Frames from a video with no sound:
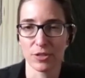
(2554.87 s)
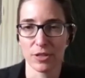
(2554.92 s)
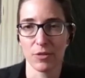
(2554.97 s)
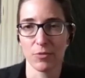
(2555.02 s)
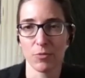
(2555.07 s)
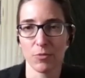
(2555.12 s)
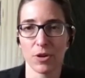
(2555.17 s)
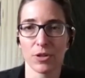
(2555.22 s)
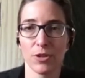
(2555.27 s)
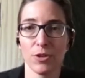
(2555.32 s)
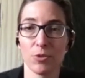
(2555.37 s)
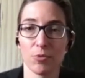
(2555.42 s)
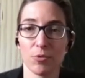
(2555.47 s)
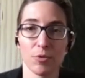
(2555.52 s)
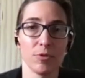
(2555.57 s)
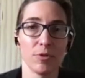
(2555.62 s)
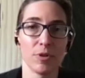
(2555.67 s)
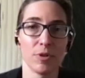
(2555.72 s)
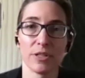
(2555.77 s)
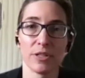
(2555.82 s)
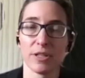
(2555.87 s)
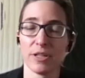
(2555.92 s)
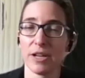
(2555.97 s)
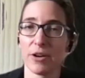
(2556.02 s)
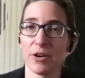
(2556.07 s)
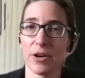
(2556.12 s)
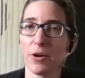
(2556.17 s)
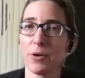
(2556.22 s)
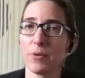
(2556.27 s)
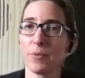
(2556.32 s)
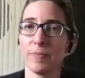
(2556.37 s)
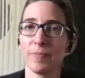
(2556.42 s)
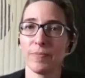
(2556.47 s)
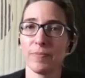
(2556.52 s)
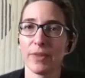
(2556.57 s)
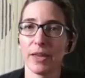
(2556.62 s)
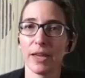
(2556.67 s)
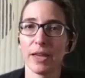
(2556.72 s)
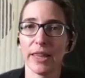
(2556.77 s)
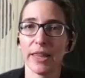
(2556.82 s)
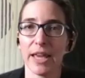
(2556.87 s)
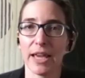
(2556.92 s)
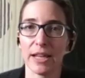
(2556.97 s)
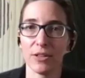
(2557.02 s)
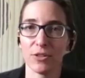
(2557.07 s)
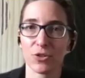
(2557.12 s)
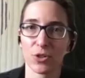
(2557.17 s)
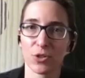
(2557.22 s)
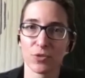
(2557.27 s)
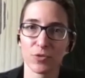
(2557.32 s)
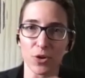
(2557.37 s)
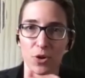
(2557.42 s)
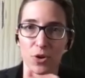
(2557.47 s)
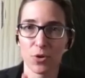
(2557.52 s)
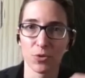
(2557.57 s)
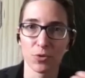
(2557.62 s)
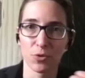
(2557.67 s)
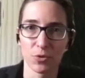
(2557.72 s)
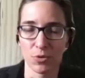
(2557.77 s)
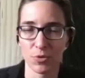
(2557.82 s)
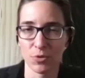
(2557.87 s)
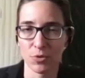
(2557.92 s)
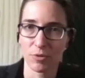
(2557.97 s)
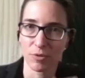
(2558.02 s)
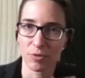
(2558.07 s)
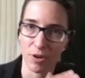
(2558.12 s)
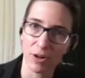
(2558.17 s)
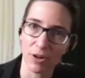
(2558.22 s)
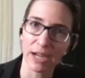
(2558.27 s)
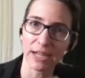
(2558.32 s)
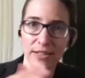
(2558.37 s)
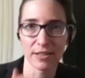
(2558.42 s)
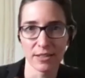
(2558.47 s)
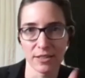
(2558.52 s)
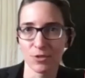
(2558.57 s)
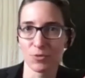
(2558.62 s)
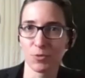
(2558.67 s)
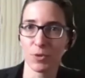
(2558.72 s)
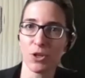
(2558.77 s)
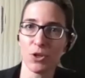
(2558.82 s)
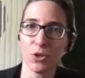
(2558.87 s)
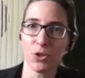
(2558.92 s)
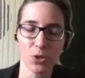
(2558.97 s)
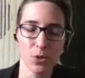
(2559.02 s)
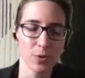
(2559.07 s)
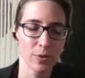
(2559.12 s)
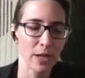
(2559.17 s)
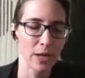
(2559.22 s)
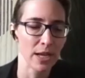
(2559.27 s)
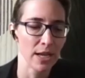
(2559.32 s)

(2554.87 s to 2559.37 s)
I'll walk you through a scenario and okay. then sort of go through. All right, this is what you do.